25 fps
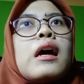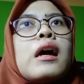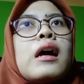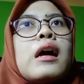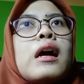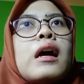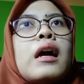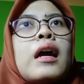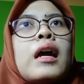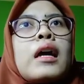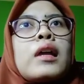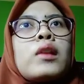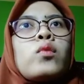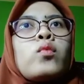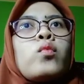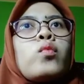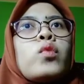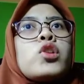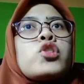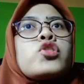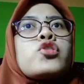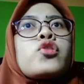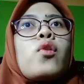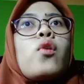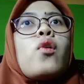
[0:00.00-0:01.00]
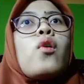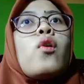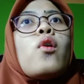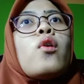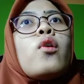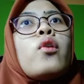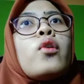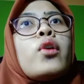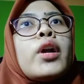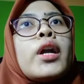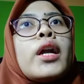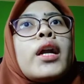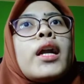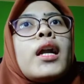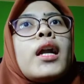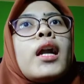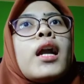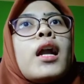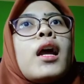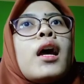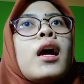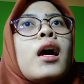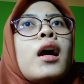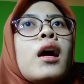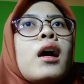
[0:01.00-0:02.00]
and which or
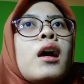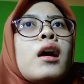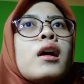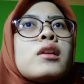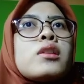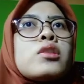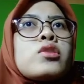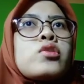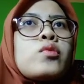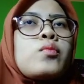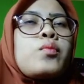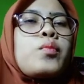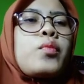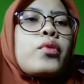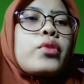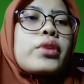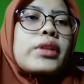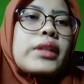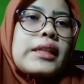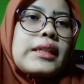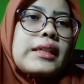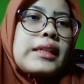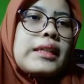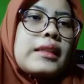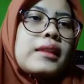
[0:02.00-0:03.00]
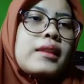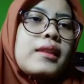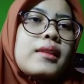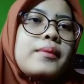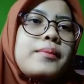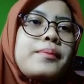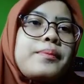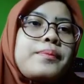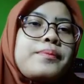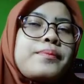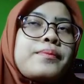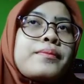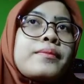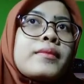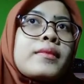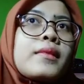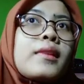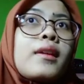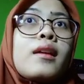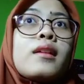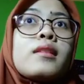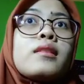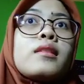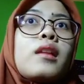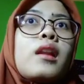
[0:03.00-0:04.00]
support in it.
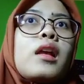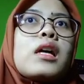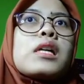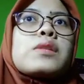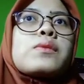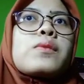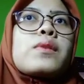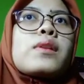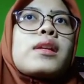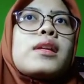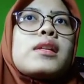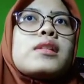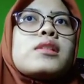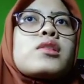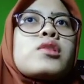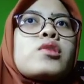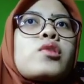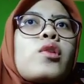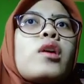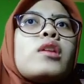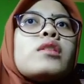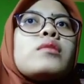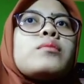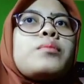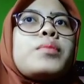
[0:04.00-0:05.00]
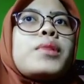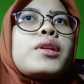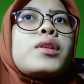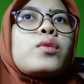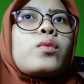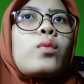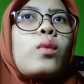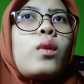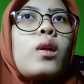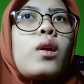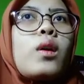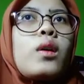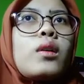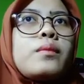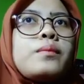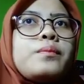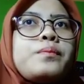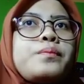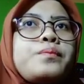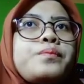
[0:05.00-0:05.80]
And the last one is don't be too long.